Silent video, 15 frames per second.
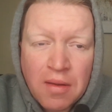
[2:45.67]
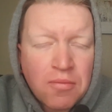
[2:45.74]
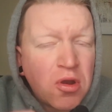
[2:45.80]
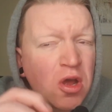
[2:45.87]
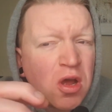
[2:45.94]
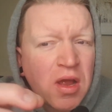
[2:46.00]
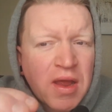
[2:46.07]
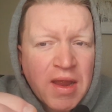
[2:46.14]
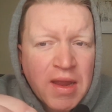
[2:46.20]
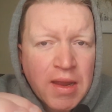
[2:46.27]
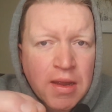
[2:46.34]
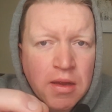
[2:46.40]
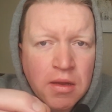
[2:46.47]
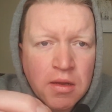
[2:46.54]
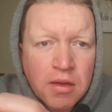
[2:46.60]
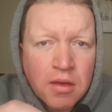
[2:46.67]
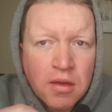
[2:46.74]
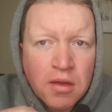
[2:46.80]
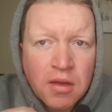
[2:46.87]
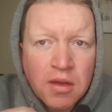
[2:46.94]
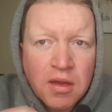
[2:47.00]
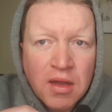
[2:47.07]
I'm not a
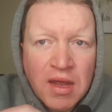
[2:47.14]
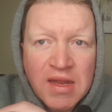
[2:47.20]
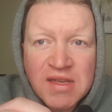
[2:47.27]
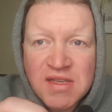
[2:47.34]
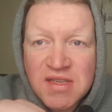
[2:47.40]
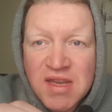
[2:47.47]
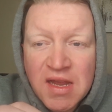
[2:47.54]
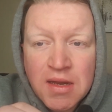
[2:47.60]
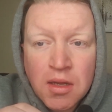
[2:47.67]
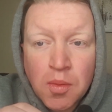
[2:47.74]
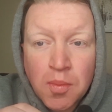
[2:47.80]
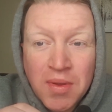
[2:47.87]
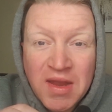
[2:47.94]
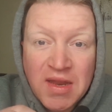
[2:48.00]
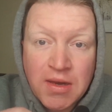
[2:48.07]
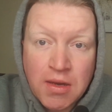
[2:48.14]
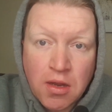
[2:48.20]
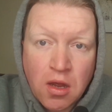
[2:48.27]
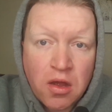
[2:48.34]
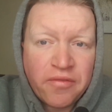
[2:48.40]
encyclopedia